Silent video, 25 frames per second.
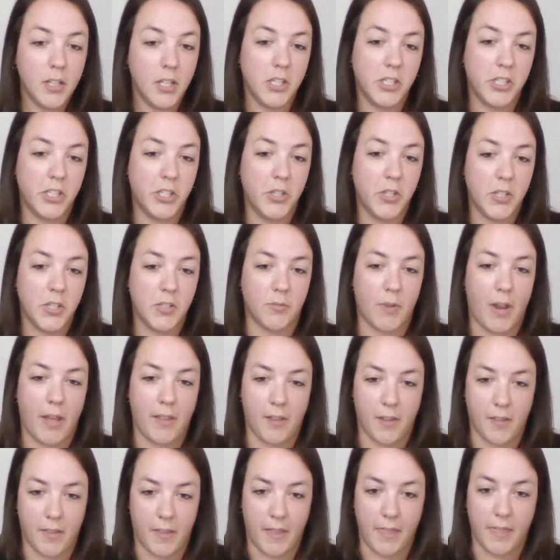issues
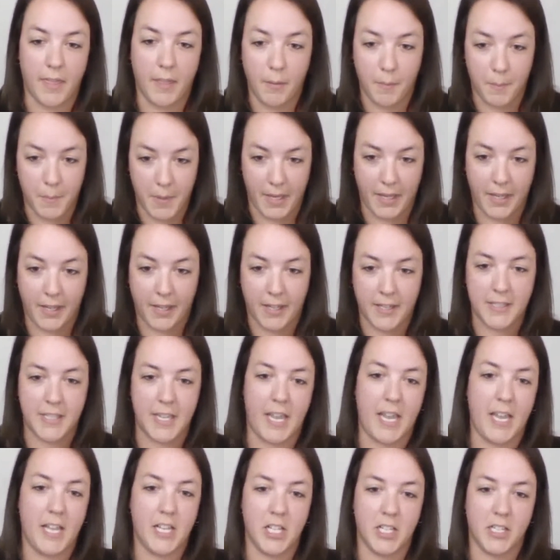rather than the big
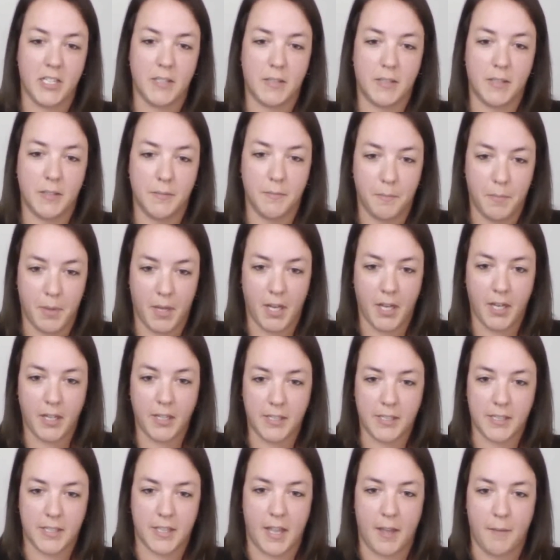contagious
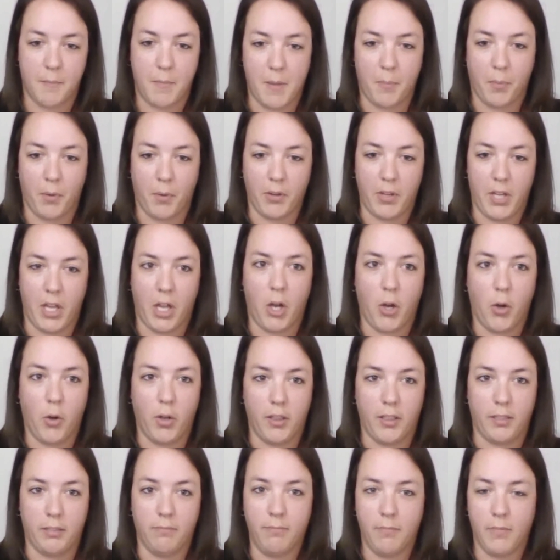bugs that people know
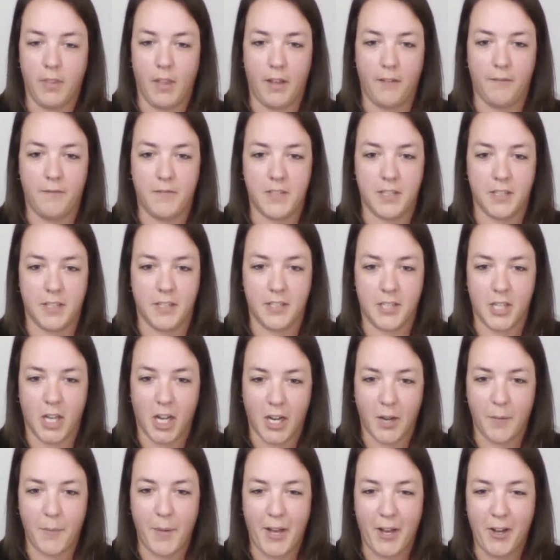and love to
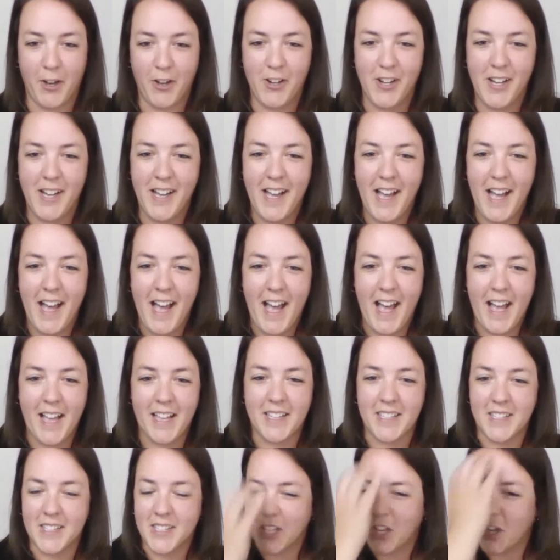talk about.
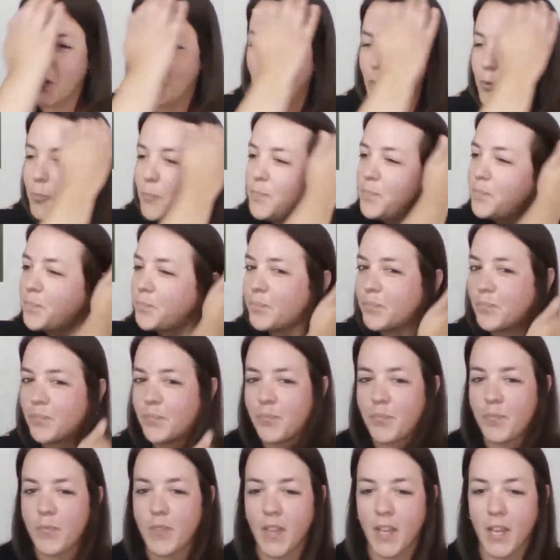And so
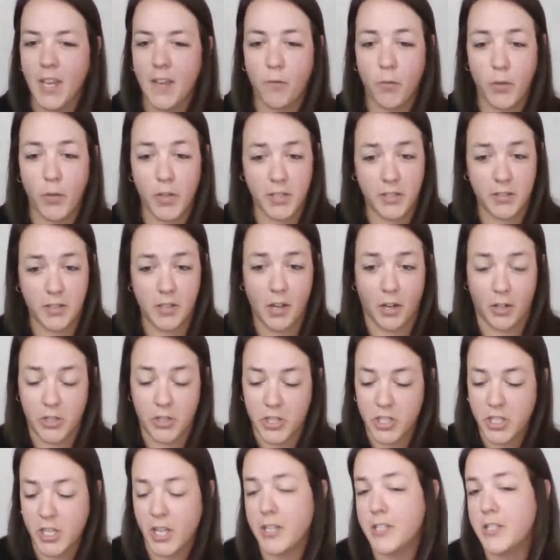if we
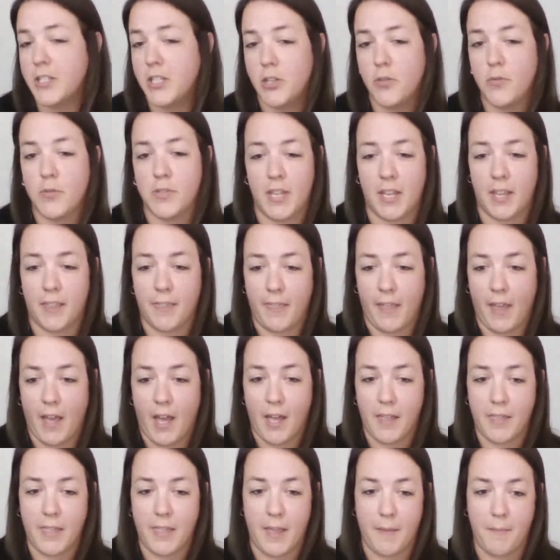are just using
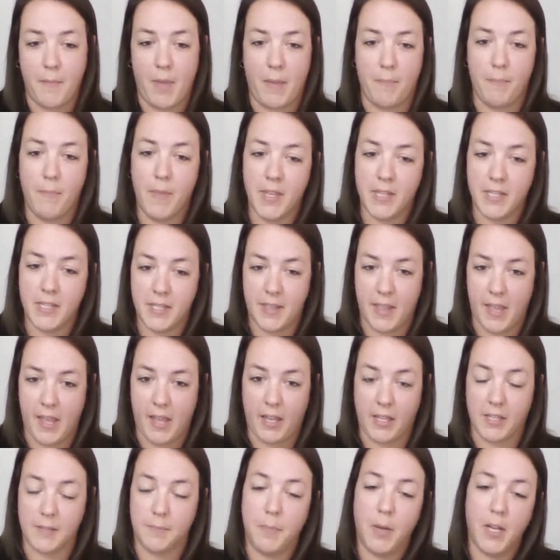that, they may miss
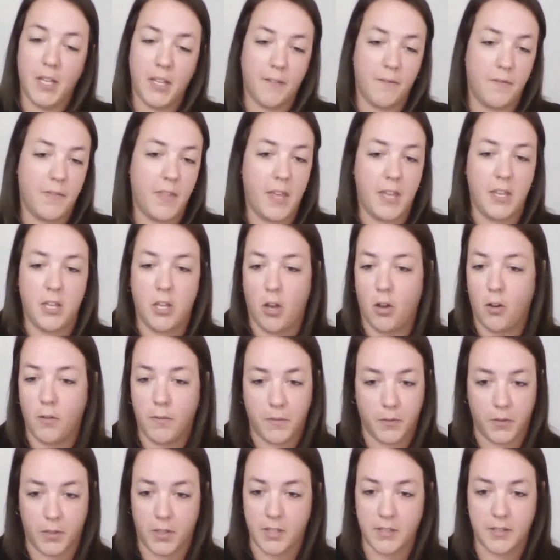things. But if they know,
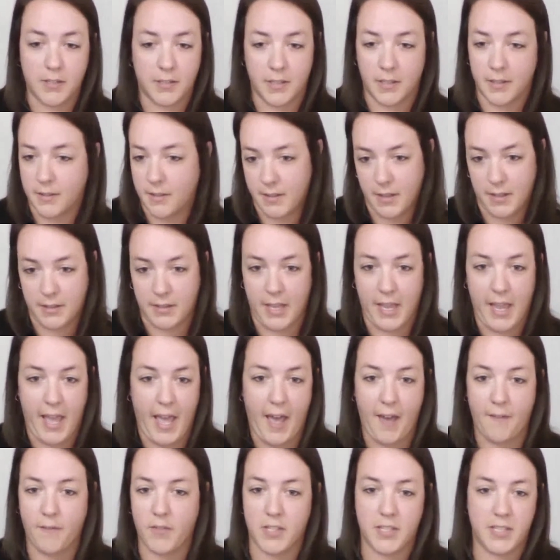for instance, that they
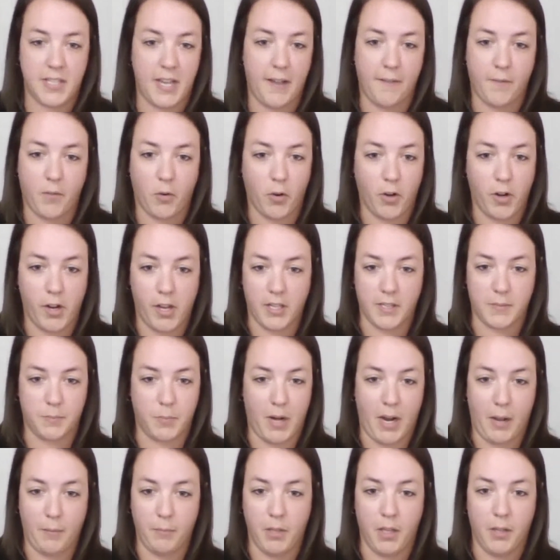have a Staph aureus
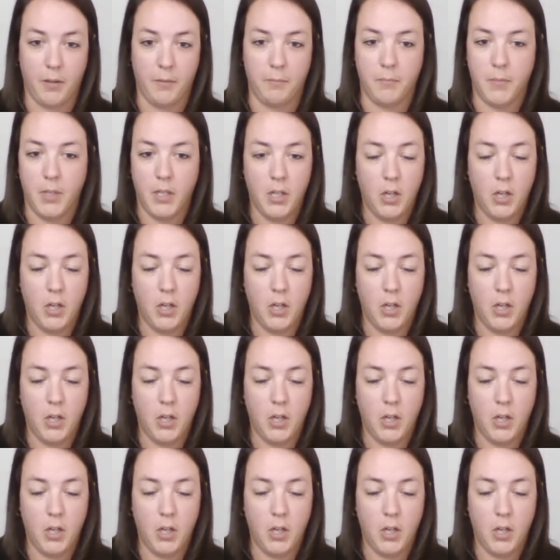problem